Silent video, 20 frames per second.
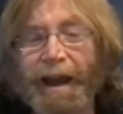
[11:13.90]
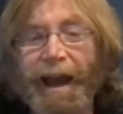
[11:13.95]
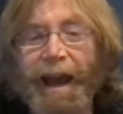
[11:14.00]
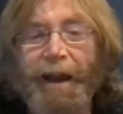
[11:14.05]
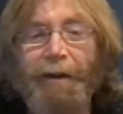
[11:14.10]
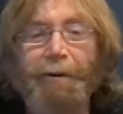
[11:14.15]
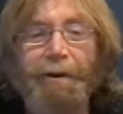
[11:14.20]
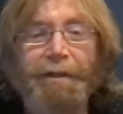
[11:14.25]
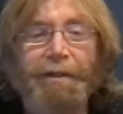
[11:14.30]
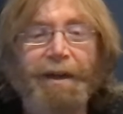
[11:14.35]

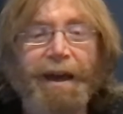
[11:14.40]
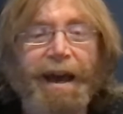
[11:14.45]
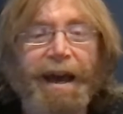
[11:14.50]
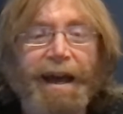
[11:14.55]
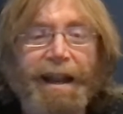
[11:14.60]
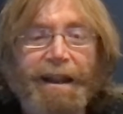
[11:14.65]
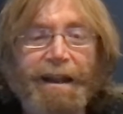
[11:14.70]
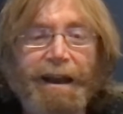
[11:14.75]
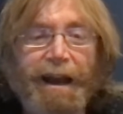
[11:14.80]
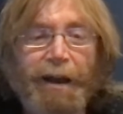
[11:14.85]
And with
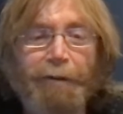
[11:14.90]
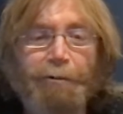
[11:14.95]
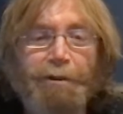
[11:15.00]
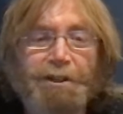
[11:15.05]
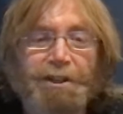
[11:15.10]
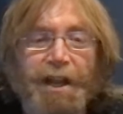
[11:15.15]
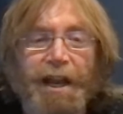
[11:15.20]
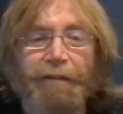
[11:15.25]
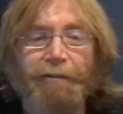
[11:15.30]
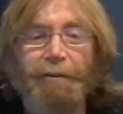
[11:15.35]
that, I
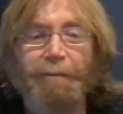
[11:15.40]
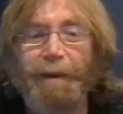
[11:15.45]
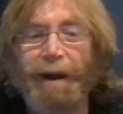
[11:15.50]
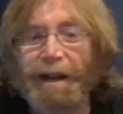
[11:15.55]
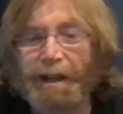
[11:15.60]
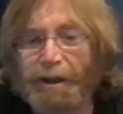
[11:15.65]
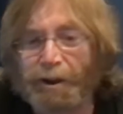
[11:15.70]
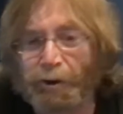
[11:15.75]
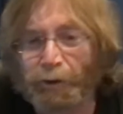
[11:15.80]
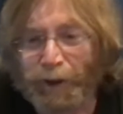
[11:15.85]
wish
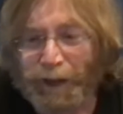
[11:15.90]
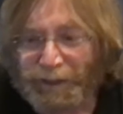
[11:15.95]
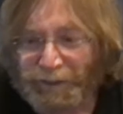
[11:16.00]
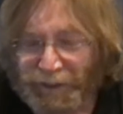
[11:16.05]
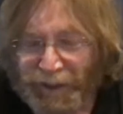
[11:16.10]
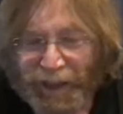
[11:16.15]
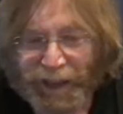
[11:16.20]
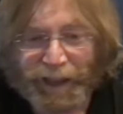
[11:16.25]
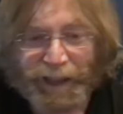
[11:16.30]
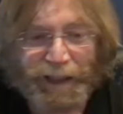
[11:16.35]
everybody a great
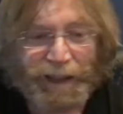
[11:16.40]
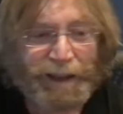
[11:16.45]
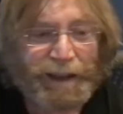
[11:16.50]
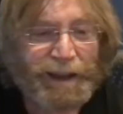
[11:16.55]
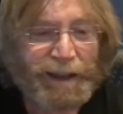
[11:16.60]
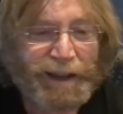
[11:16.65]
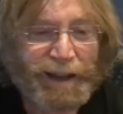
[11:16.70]
day.